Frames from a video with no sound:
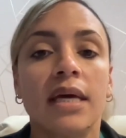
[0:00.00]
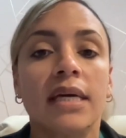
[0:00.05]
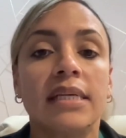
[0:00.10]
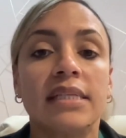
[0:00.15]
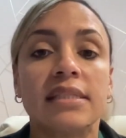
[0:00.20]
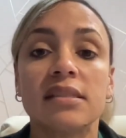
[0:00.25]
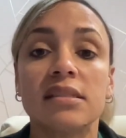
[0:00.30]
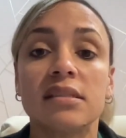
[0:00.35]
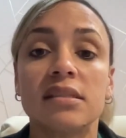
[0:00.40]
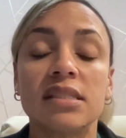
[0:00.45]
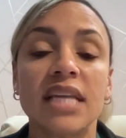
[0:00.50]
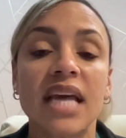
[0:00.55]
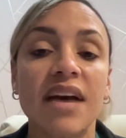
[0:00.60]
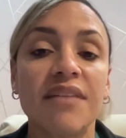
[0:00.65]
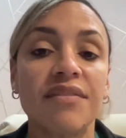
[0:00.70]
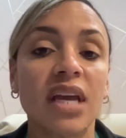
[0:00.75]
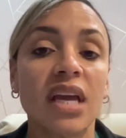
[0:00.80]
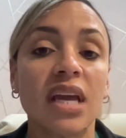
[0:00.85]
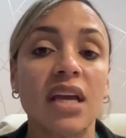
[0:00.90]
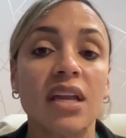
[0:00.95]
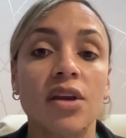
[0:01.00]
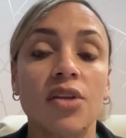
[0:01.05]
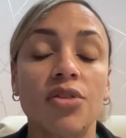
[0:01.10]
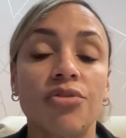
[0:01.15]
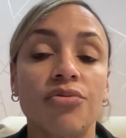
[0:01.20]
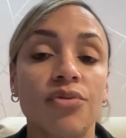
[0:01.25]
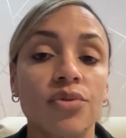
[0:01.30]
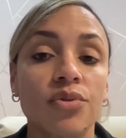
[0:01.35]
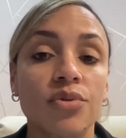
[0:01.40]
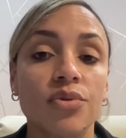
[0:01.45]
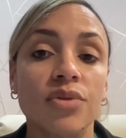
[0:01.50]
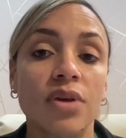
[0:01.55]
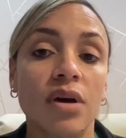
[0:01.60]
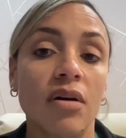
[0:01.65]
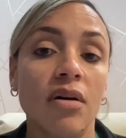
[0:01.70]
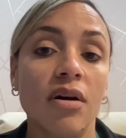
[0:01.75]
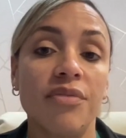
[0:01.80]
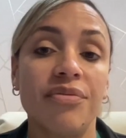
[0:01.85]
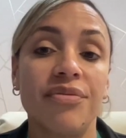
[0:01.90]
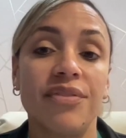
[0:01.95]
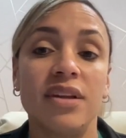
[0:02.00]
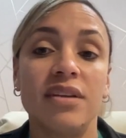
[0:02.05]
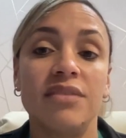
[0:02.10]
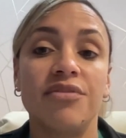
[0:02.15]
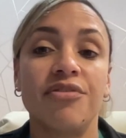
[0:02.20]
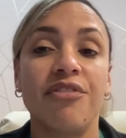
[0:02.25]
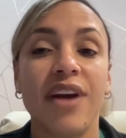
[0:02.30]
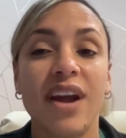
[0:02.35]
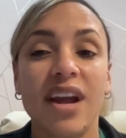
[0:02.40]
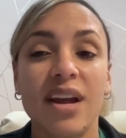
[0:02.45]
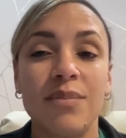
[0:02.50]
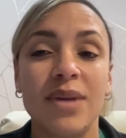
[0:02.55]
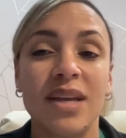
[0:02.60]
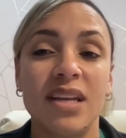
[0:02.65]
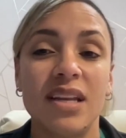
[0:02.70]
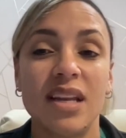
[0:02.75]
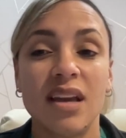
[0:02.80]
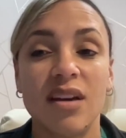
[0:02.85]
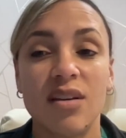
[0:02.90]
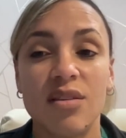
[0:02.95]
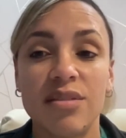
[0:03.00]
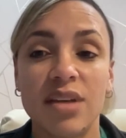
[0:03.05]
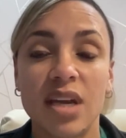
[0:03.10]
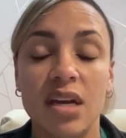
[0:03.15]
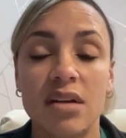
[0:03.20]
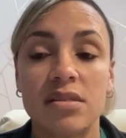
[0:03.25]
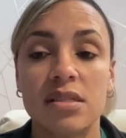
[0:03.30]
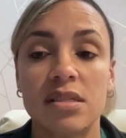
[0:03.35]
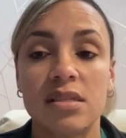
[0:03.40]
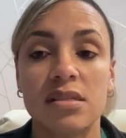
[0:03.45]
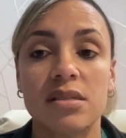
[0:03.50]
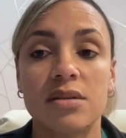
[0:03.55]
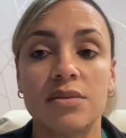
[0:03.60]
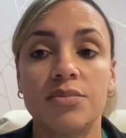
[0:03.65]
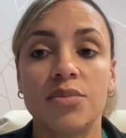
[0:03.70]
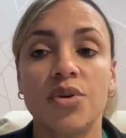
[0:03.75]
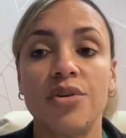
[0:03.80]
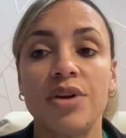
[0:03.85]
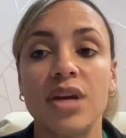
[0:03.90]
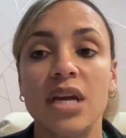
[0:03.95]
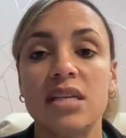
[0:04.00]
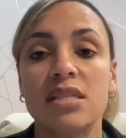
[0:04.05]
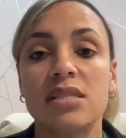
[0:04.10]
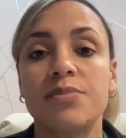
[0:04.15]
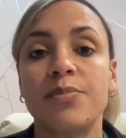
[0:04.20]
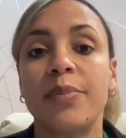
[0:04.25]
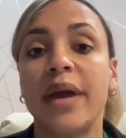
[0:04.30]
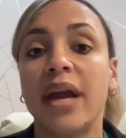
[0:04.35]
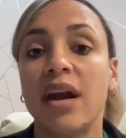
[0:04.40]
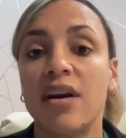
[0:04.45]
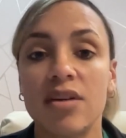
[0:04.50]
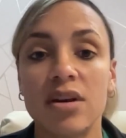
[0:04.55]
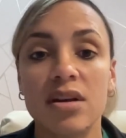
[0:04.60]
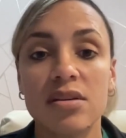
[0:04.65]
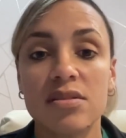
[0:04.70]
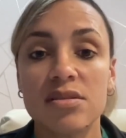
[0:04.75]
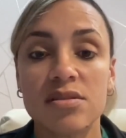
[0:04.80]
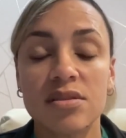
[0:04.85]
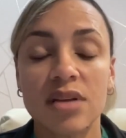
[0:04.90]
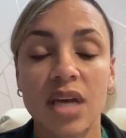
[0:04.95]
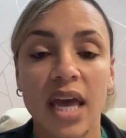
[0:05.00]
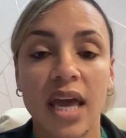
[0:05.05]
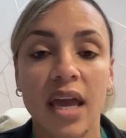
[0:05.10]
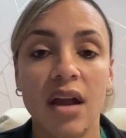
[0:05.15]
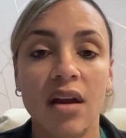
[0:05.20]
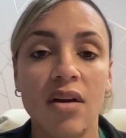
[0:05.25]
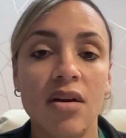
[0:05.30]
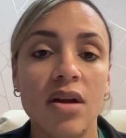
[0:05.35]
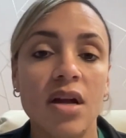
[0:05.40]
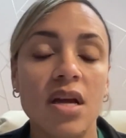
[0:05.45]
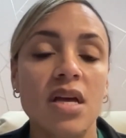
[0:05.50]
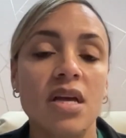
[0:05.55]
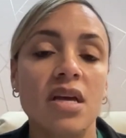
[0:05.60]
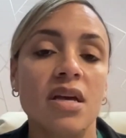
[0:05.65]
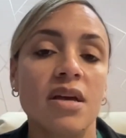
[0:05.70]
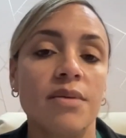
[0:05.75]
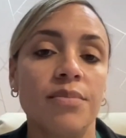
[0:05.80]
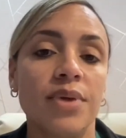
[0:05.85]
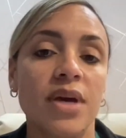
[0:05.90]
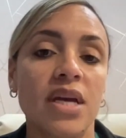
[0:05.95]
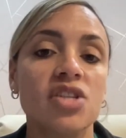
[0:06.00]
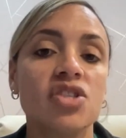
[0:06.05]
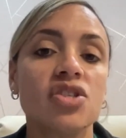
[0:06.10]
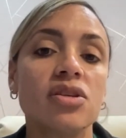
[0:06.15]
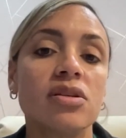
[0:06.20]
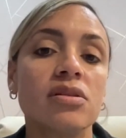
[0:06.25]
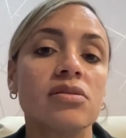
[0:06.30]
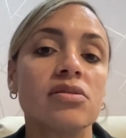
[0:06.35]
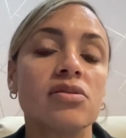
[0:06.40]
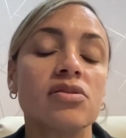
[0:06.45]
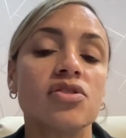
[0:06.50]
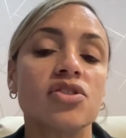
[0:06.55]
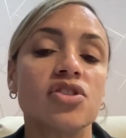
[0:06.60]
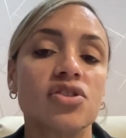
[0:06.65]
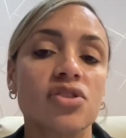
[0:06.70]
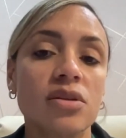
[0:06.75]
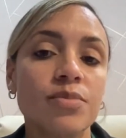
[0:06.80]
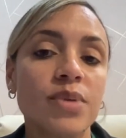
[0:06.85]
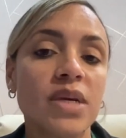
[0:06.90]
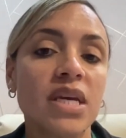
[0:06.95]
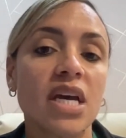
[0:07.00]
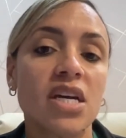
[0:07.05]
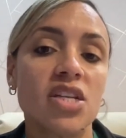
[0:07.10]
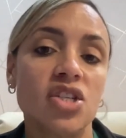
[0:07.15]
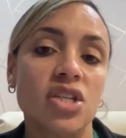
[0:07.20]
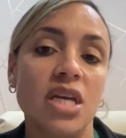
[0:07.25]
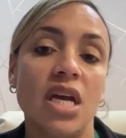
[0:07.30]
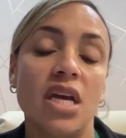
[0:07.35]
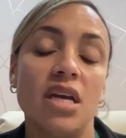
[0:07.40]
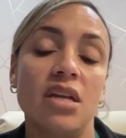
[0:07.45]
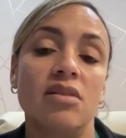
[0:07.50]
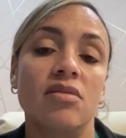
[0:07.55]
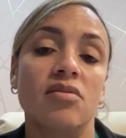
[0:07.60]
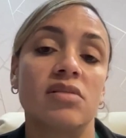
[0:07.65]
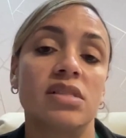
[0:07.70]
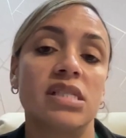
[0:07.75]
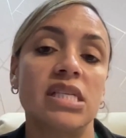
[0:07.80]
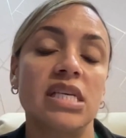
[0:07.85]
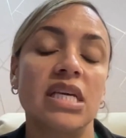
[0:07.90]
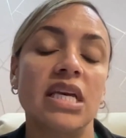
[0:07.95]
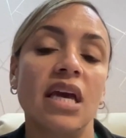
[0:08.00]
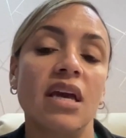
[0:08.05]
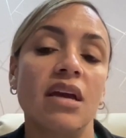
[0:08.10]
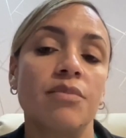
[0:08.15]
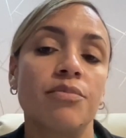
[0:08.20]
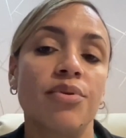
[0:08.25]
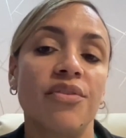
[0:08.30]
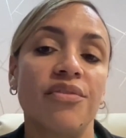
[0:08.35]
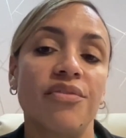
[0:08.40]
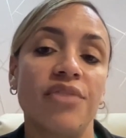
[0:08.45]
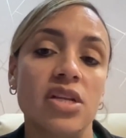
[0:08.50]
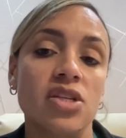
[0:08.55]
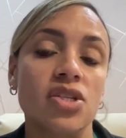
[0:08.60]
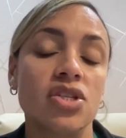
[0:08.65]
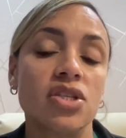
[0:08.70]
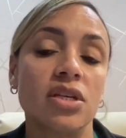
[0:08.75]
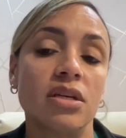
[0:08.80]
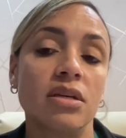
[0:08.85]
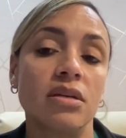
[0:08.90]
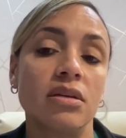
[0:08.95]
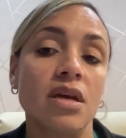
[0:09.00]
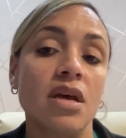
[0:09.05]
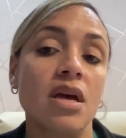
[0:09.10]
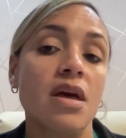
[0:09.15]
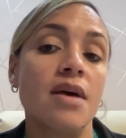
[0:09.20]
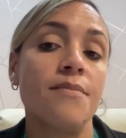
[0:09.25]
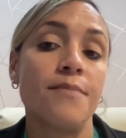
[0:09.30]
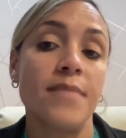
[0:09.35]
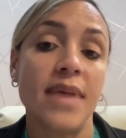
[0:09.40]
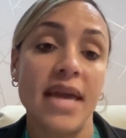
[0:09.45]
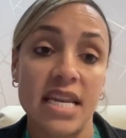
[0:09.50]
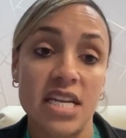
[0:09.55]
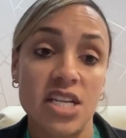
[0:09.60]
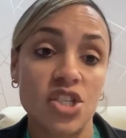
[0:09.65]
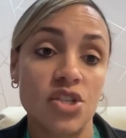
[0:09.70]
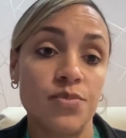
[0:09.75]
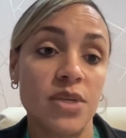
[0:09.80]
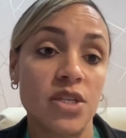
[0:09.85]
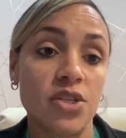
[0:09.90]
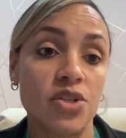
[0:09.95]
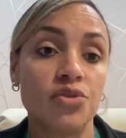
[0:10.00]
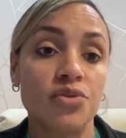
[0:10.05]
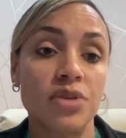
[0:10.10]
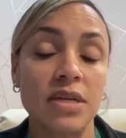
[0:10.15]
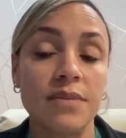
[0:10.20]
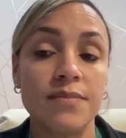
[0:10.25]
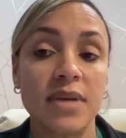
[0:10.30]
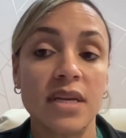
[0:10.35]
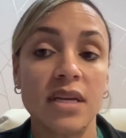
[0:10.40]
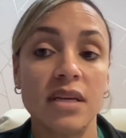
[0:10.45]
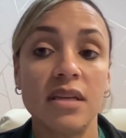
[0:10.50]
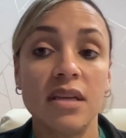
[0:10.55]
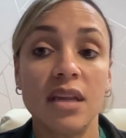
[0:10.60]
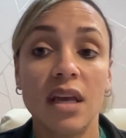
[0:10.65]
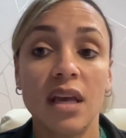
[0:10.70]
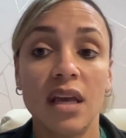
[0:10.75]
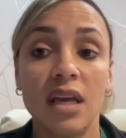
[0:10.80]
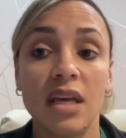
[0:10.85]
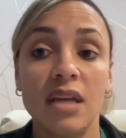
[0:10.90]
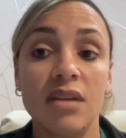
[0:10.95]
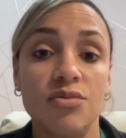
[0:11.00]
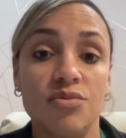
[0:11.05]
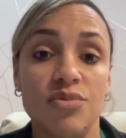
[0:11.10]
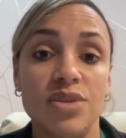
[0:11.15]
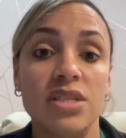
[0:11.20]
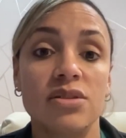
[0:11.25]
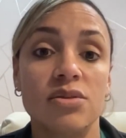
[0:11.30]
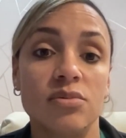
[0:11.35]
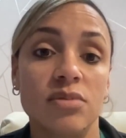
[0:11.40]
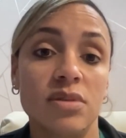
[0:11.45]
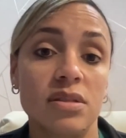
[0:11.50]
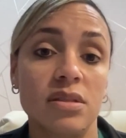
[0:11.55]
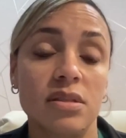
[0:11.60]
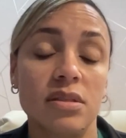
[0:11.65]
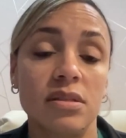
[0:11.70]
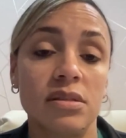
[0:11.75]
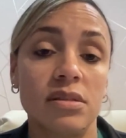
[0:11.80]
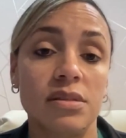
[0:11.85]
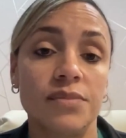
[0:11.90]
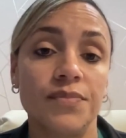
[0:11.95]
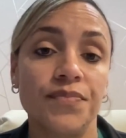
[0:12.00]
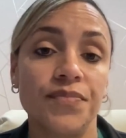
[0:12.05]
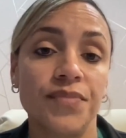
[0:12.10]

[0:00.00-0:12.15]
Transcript: Since navigating through the often fragmented healthcare system creates barriers to care, patients should be educated on CKM prevention, management, treatment, and resources.